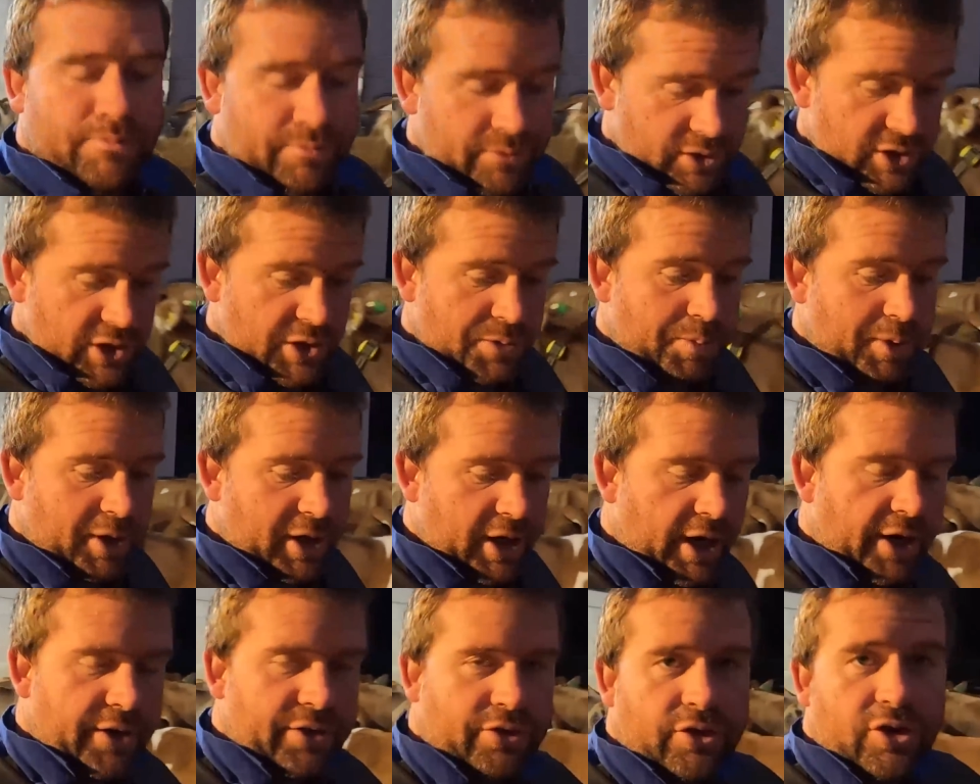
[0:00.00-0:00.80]
just been
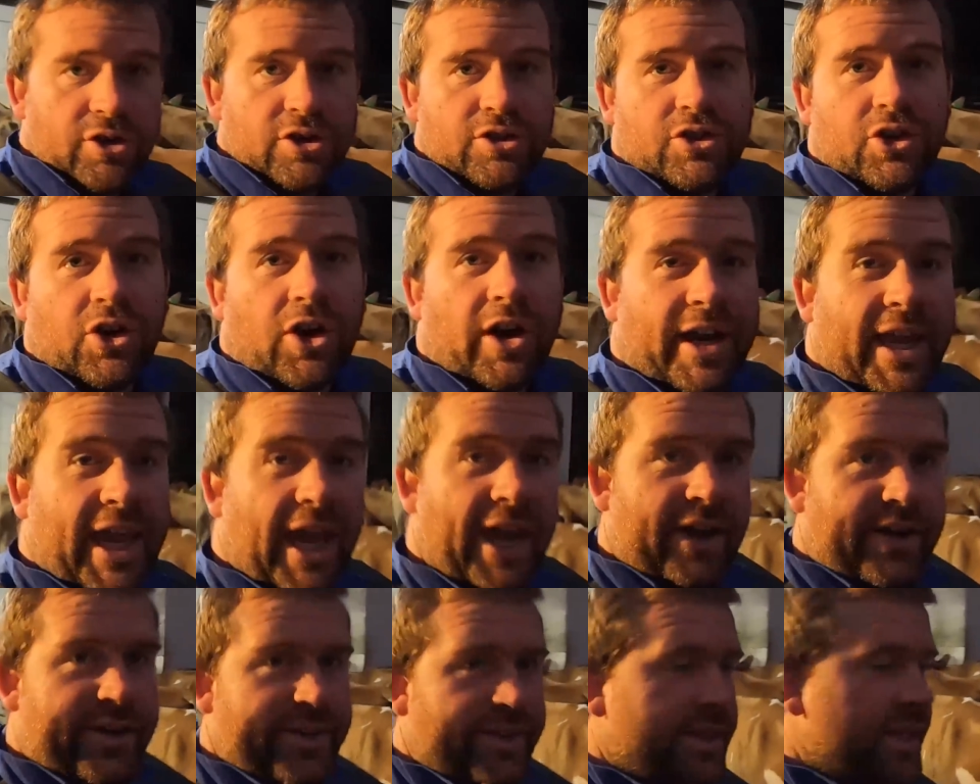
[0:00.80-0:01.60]
going through dry
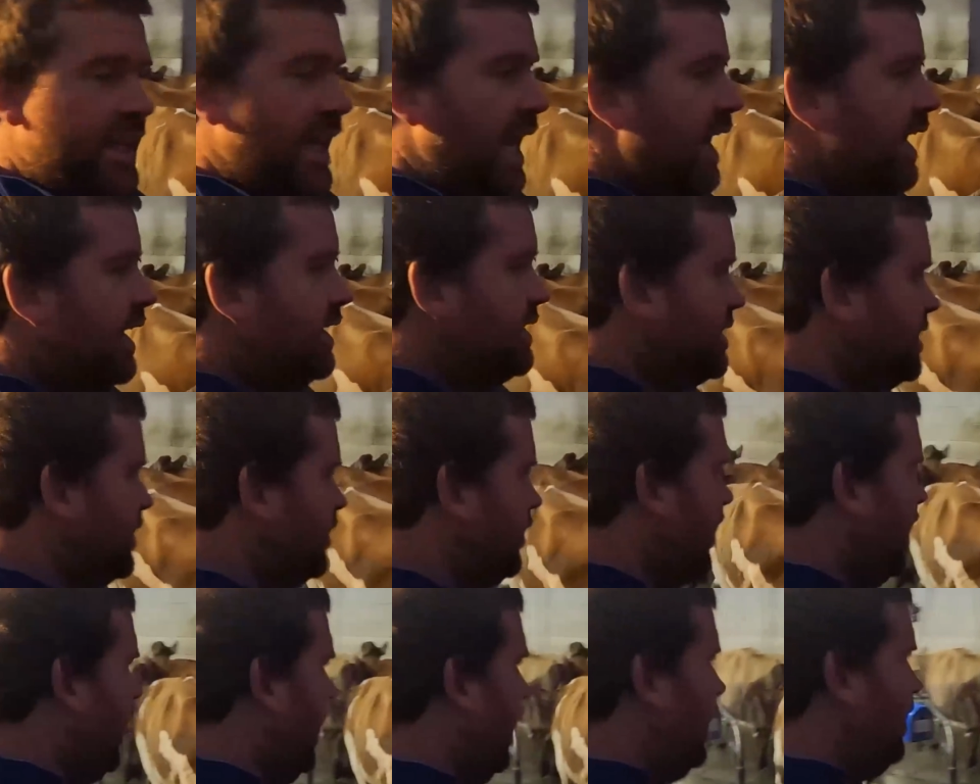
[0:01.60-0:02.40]
cowing the cows that
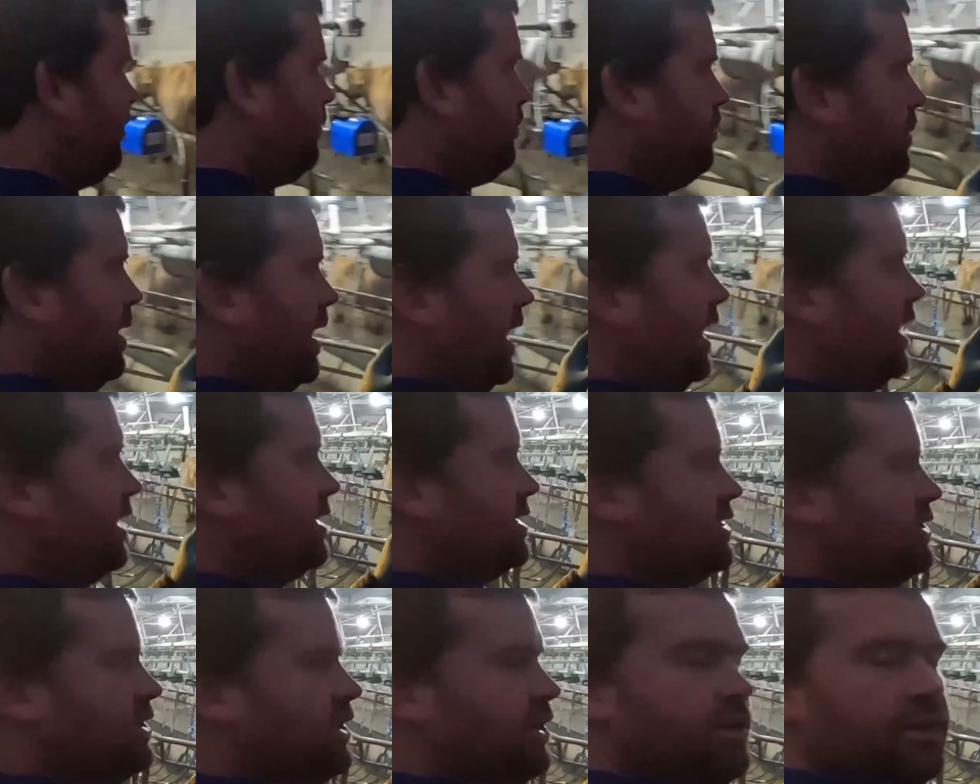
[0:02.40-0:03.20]
I have
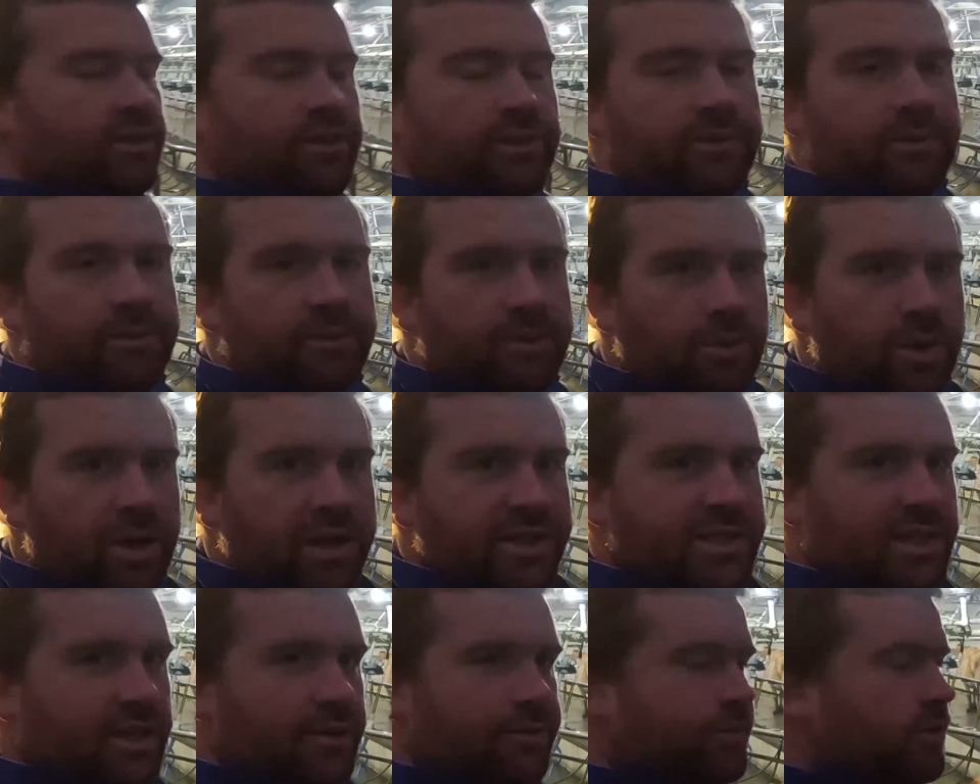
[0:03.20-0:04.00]
marked, so the
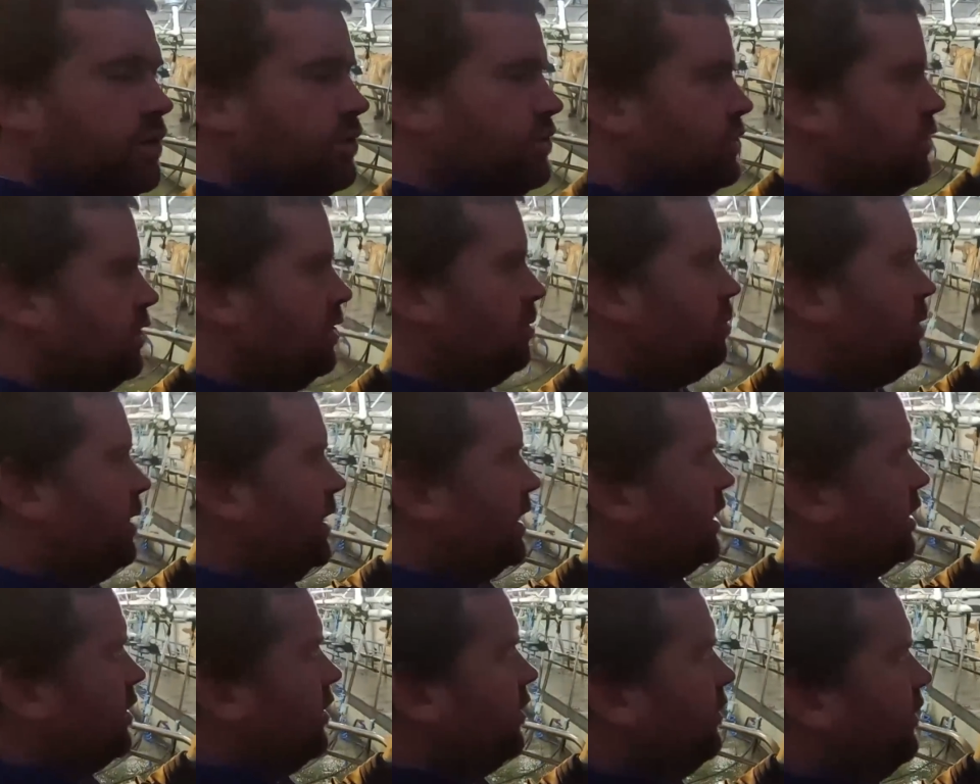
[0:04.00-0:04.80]
ones that have got sort of
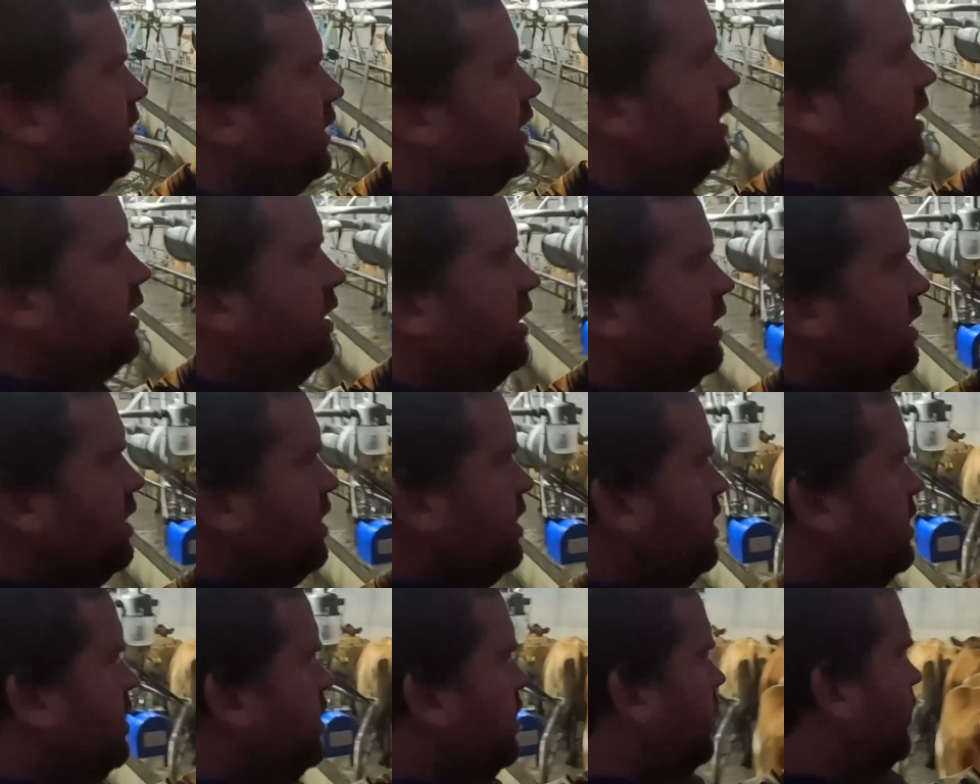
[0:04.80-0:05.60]
pink on their
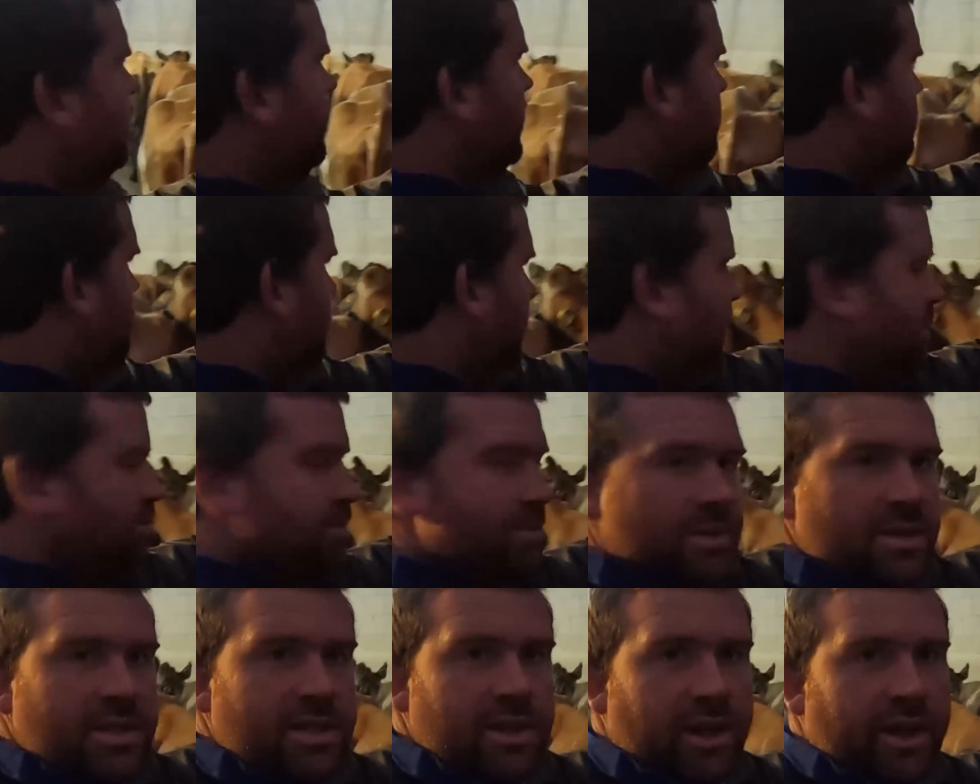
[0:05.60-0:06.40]

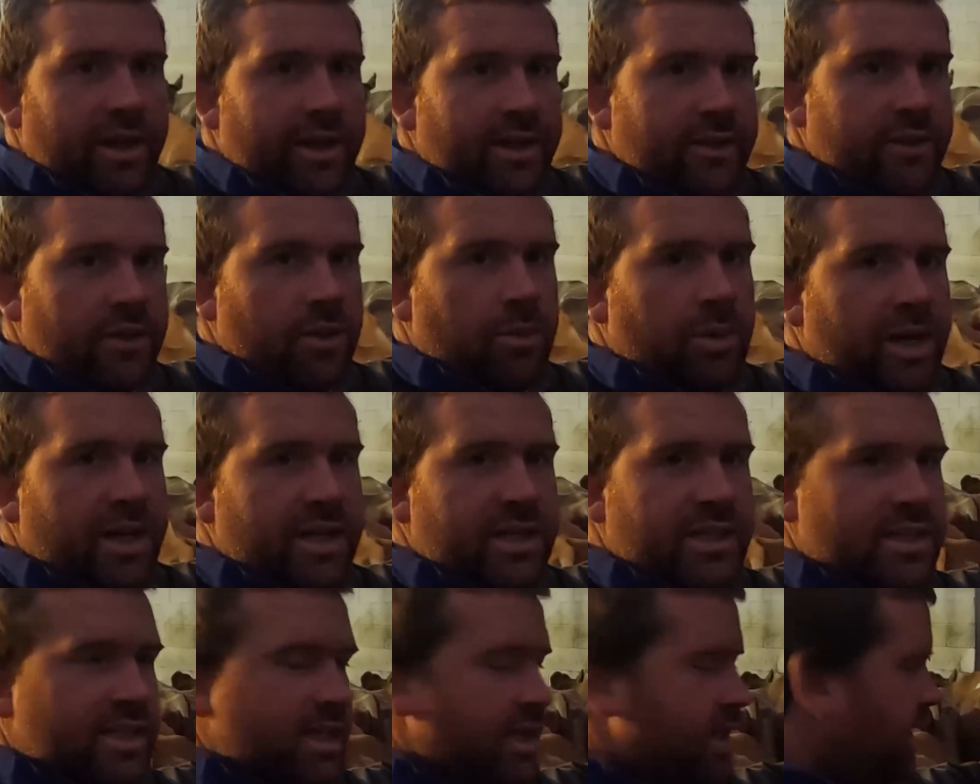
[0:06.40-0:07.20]
bums, like the
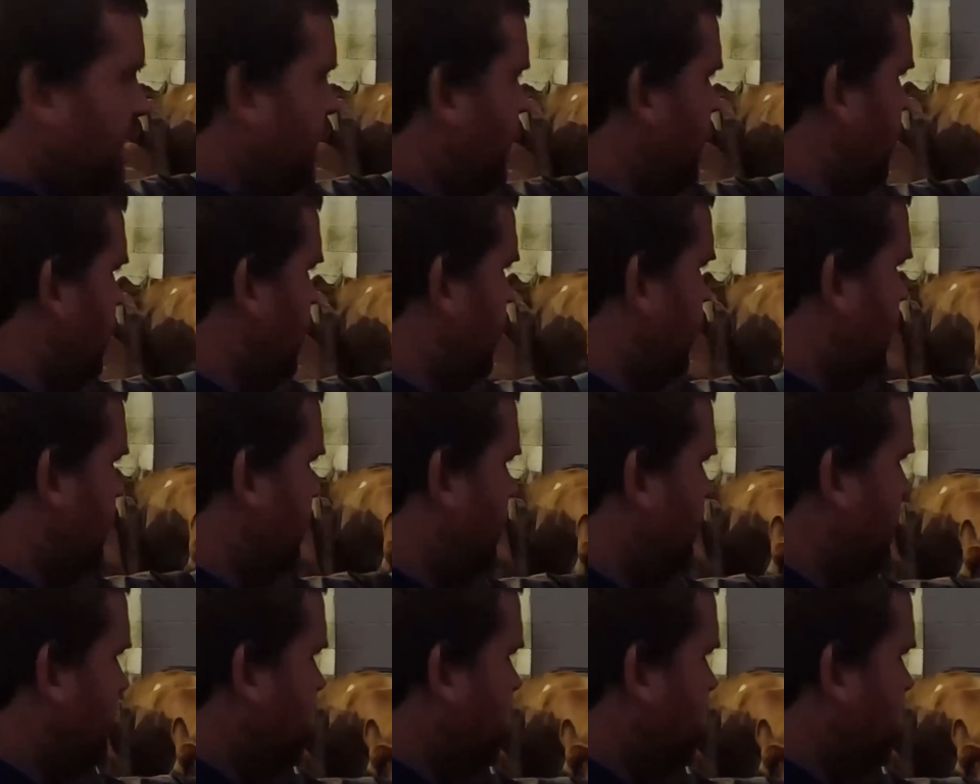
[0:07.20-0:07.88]
ones in here.